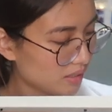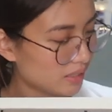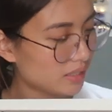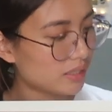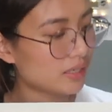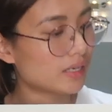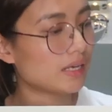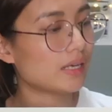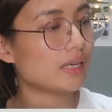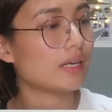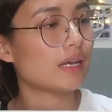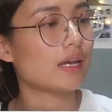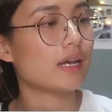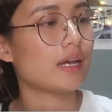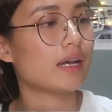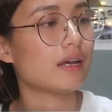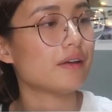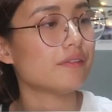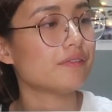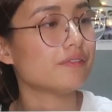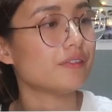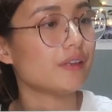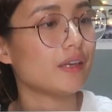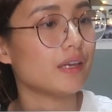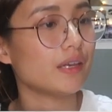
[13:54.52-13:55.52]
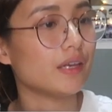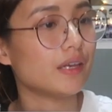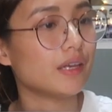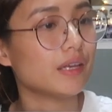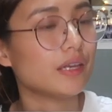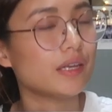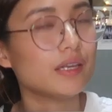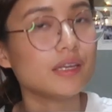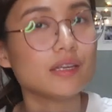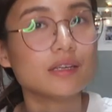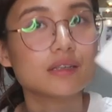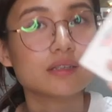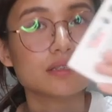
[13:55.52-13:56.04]
Then I have
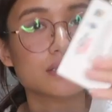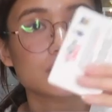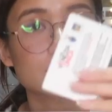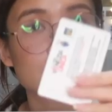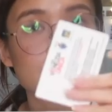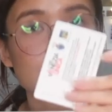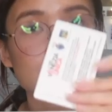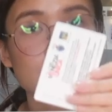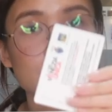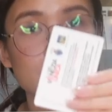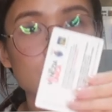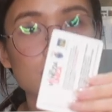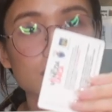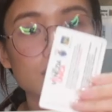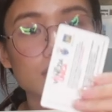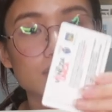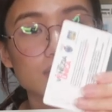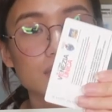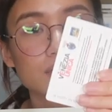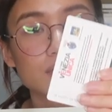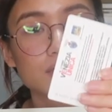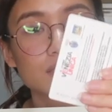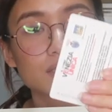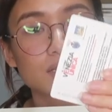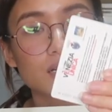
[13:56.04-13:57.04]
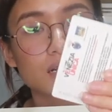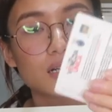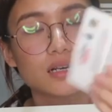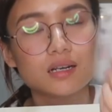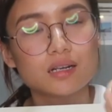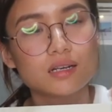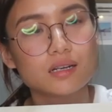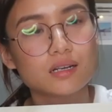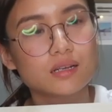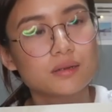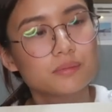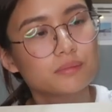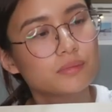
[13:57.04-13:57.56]
a,
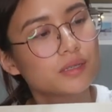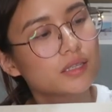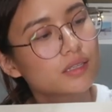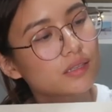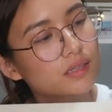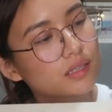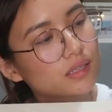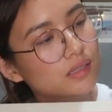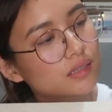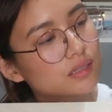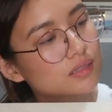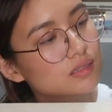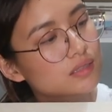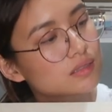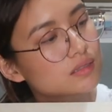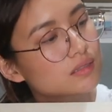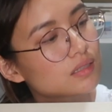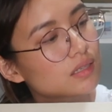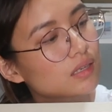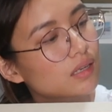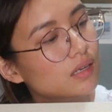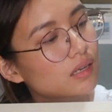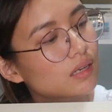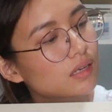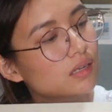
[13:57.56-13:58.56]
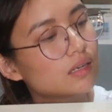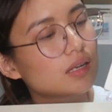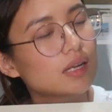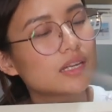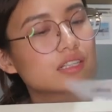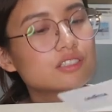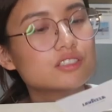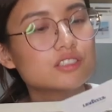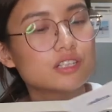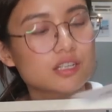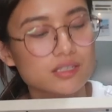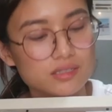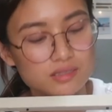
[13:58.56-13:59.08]
um, I think this is an
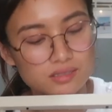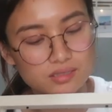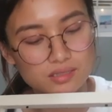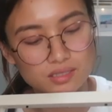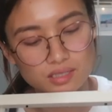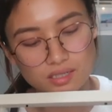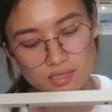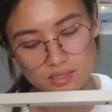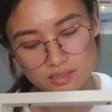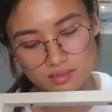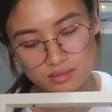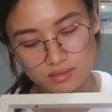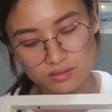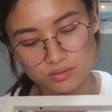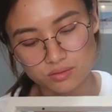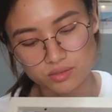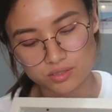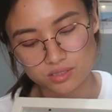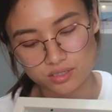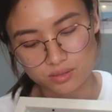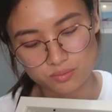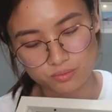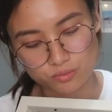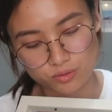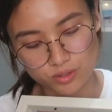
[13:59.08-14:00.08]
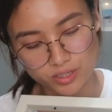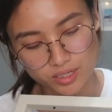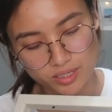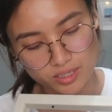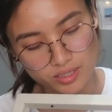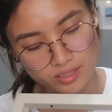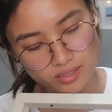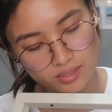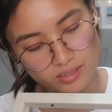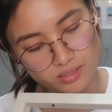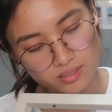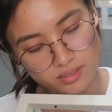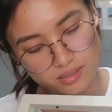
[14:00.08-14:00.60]
entrance ticket to
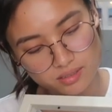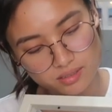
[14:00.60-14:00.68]
somewhere.